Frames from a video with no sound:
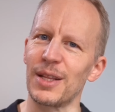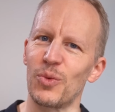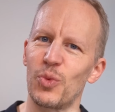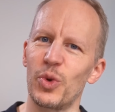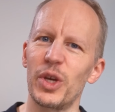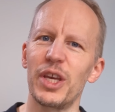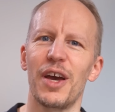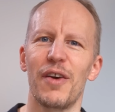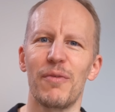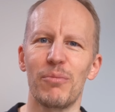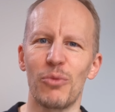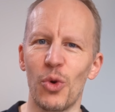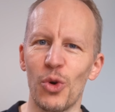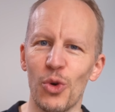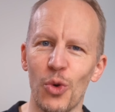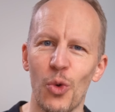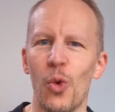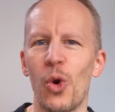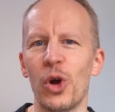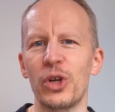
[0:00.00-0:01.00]
we have more
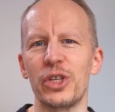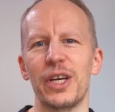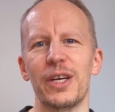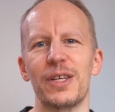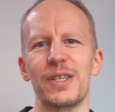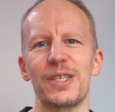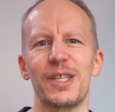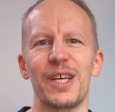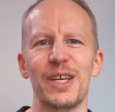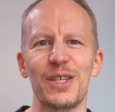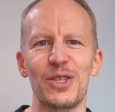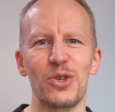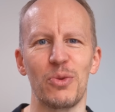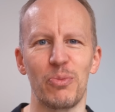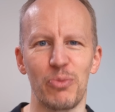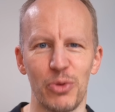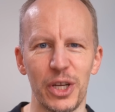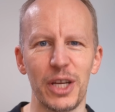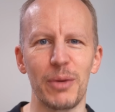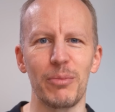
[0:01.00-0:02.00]
audience than
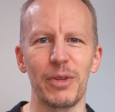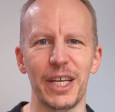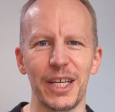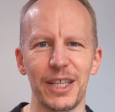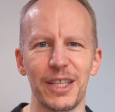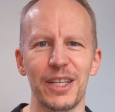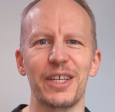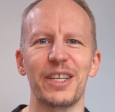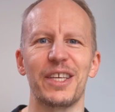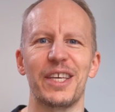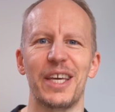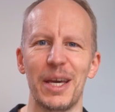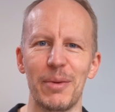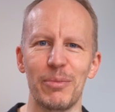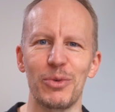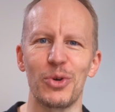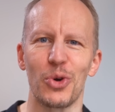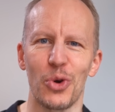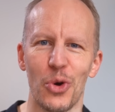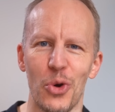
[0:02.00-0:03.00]
Supreme Leader Kim
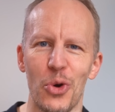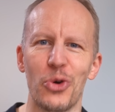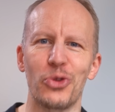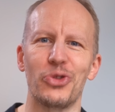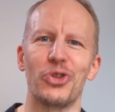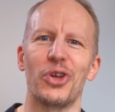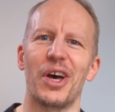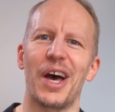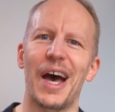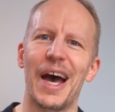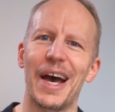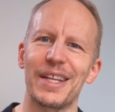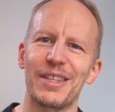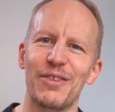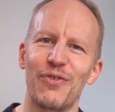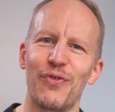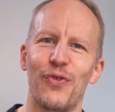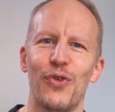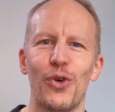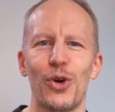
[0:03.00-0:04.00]
Jong-un at
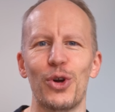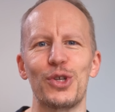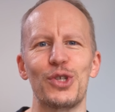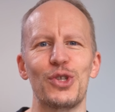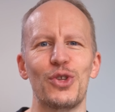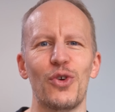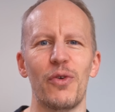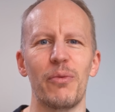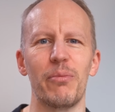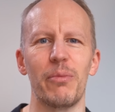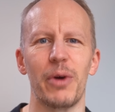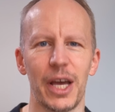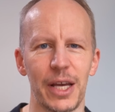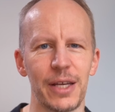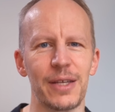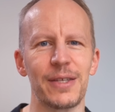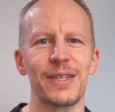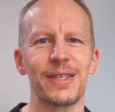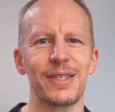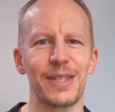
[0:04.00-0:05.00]
1st of May
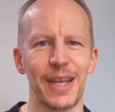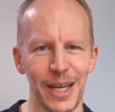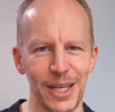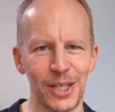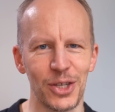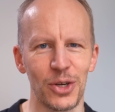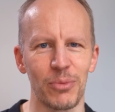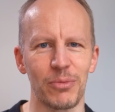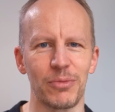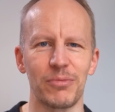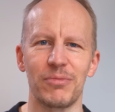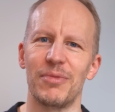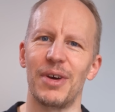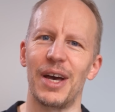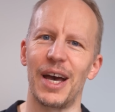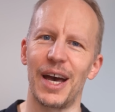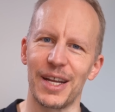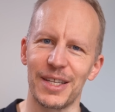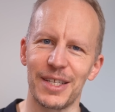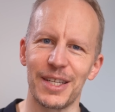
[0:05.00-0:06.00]
Stadium
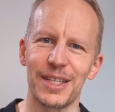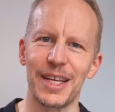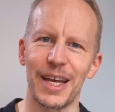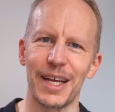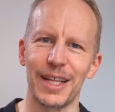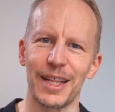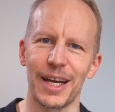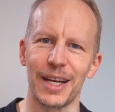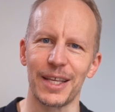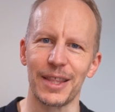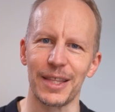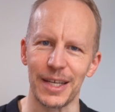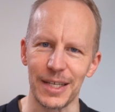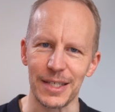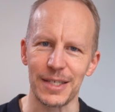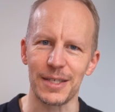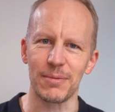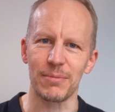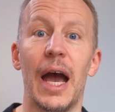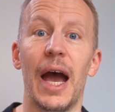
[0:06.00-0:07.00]
at a day like
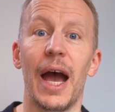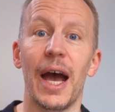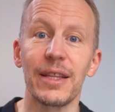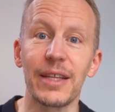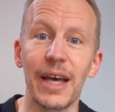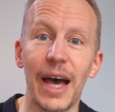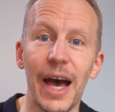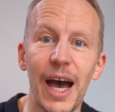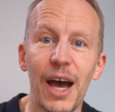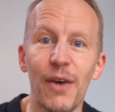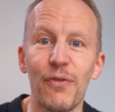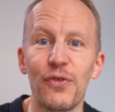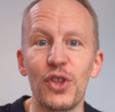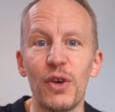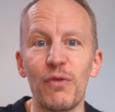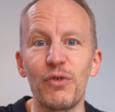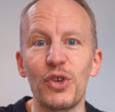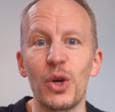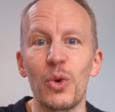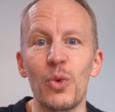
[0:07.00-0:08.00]
this. And half the
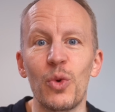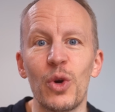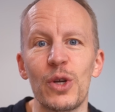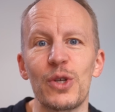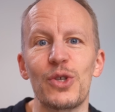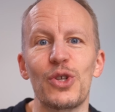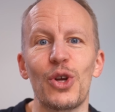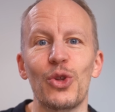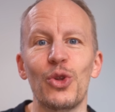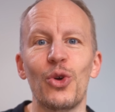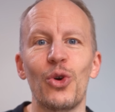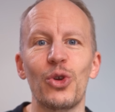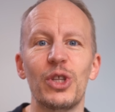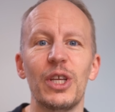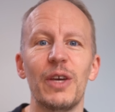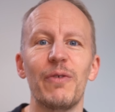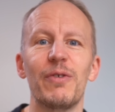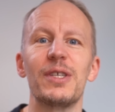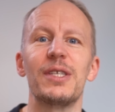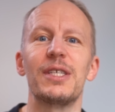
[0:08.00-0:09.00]
viewers are not
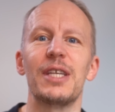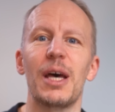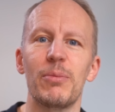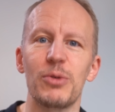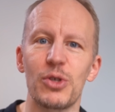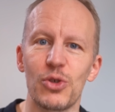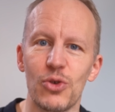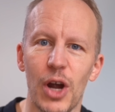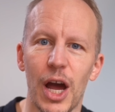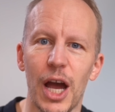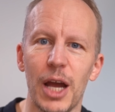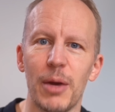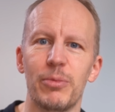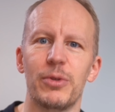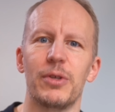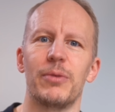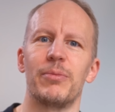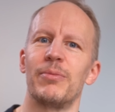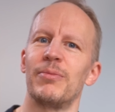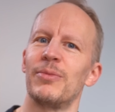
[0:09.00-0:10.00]
even
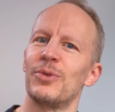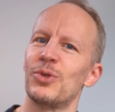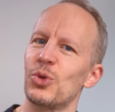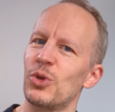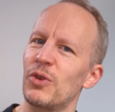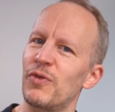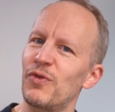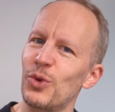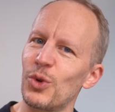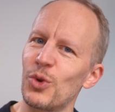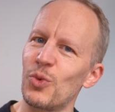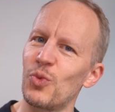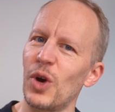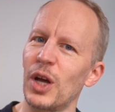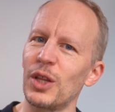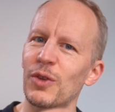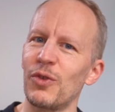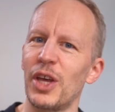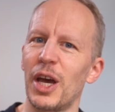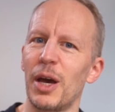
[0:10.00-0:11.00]
subscribed. So if you're
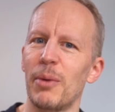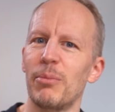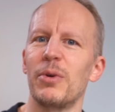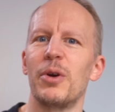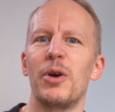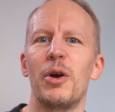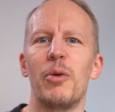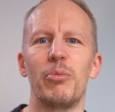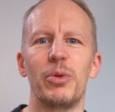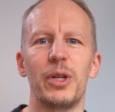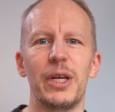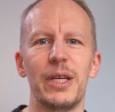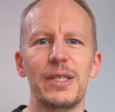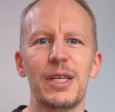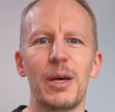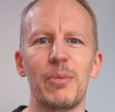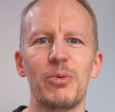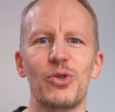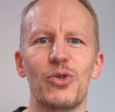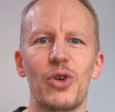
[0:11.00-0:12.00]
one of them, please
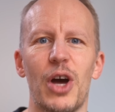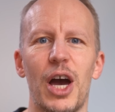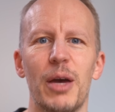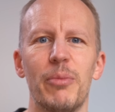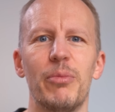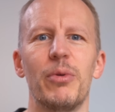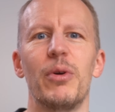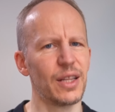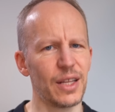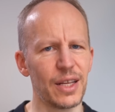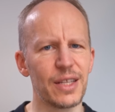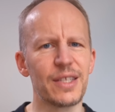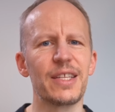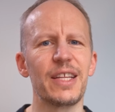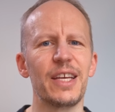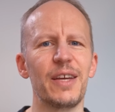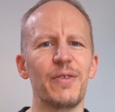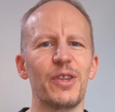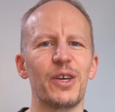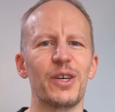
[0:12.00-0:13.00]
subscribe. Let's
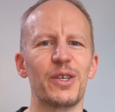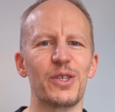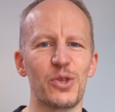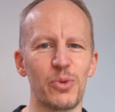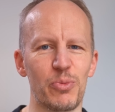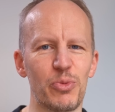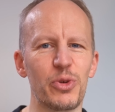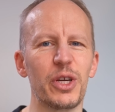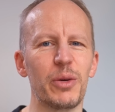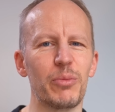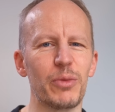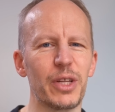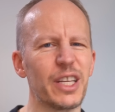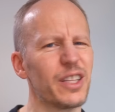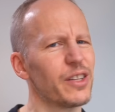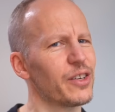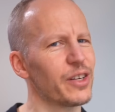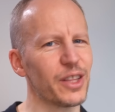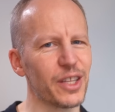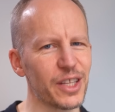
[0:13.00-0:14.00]
leave the Supreme
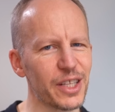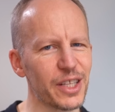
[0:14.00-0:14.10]
Leader in the